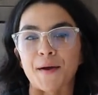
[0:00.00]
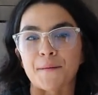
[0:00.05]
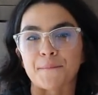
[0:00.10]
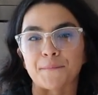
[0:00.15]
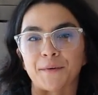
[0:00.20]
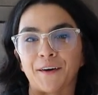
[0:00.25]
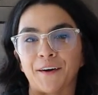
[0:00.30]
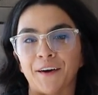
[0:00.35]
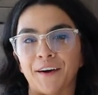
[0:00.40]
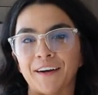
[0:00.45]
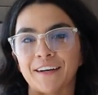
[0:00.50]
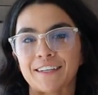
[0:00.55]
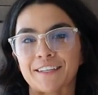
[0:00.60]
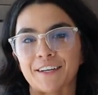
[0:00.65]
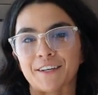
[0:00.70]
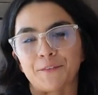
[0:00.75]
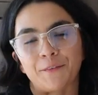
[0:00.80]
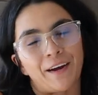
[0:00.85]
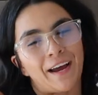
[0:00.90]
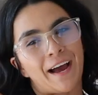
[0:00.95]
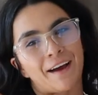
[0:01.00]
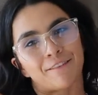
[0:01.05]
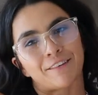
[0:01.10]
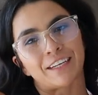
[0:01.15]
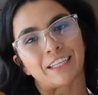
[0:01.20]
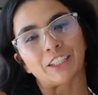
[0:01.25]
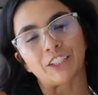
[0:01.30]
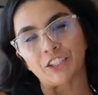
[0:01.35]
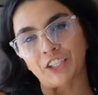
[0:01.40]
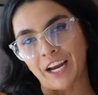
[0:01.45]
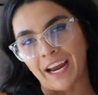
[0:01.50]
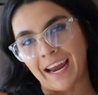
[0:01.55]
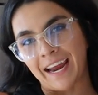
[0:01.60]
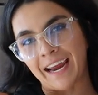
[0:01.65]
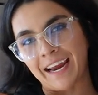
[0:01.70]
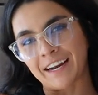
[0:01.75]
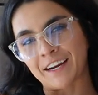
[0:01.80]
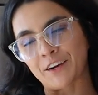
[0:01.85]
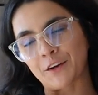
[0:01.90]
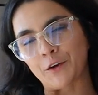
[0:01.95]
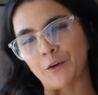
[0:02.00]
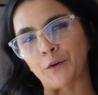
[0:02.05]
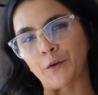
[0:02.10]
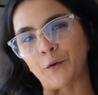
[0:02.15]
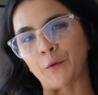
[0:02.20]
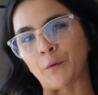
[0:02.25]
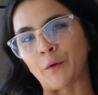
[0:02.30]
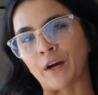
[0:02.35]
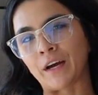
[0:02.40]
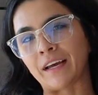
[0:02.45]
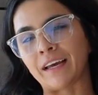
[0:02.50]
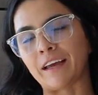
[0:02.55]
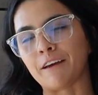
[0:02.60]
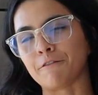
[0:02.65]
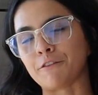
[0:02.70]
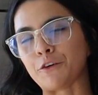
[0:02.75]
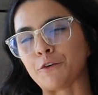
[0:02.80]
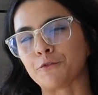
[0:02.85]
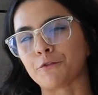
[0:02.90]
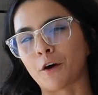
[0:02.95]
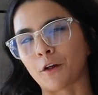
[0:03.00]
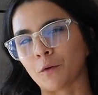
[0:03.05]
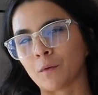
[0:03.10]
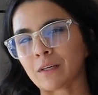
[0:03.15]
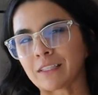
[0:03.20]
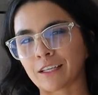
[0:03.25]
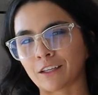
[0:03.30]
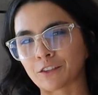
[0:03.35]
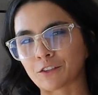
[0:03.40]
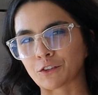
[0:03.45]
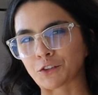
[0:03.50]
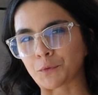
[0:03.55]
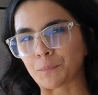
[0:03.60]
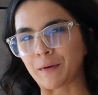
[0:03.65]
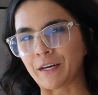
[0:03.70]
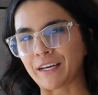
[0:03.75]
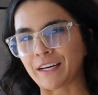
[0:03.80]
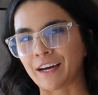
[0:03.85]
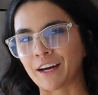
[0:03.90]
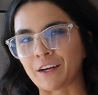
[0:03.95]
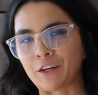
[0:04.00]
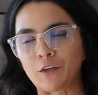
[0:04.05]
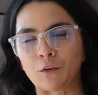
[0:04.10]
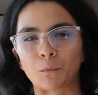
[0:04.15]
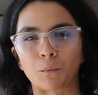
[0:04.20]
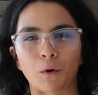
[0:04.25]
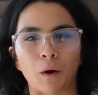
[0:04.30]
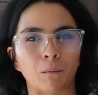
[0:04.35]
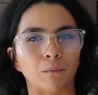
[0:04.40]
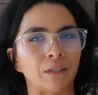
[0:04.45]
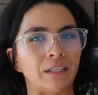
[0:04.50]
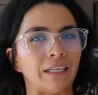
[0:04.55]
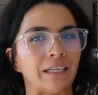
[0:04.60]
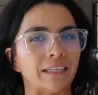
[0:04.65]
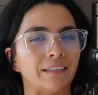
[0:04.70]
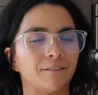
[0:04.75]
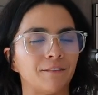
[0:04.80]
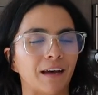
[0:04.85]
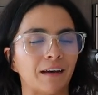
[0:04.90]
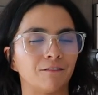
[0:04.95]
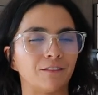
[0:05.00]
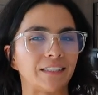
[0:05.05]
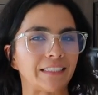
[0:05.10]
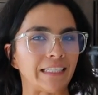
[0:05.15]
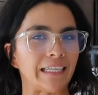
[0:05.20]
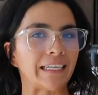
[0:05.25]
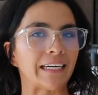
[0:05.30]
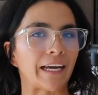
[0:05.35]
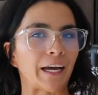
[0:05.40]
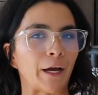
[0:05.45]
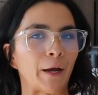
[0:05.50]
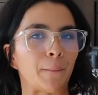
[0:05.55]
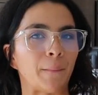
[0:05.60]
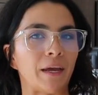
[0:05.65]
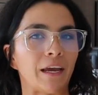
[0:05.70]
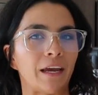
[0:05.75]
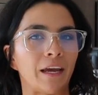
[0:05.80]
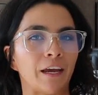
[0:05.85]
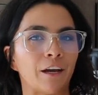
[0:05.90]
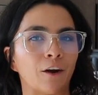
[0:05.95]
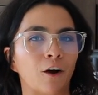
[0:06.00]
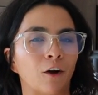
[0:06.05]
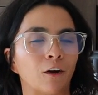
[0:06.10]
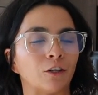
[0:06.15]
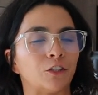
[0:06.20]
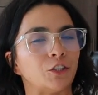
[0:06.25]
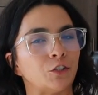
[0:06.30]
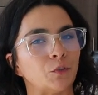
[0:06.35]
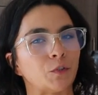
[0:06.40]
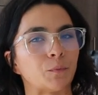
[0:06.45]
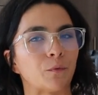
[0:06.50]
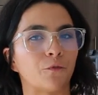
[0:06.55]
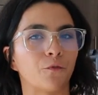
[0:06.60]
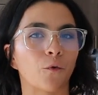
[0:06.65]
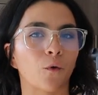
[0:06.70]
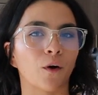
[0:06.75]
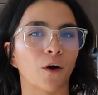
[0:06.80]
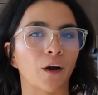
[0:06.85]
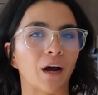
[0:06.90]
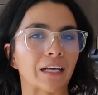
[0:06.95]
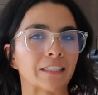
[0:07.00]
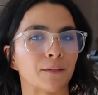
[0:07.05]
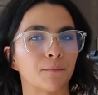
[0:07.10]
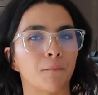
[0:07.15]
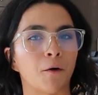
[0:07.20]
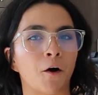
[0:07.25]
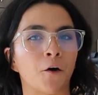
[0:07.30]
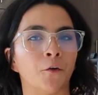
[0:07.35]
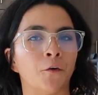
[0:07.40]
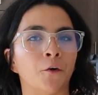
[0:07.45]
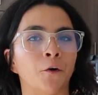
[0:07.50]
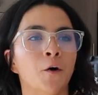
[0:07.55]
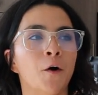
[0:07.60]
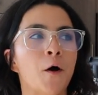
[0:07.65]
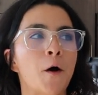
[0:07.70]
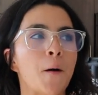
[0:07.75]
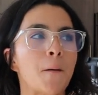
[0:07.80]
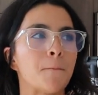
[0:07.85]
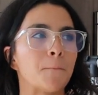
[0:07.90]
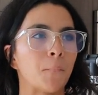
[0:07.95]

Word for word: member. We have Shane, who, if you follow us on social media, you'll probably have seen him in our shoots before as a model.